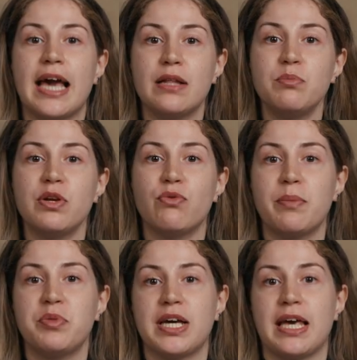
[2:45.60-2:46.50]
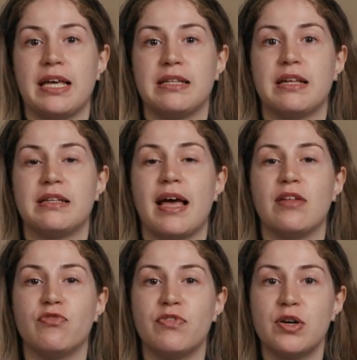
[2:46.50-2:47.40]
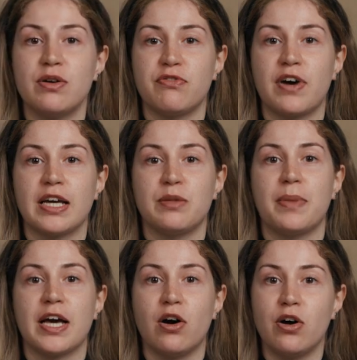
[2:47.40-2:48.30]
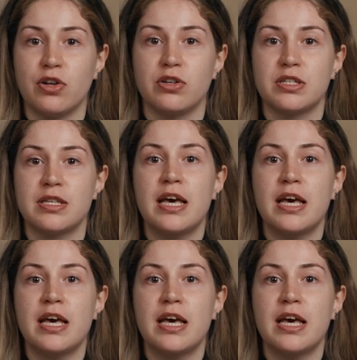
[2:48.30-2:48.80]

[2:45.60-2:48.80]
can be replicated and verified by others,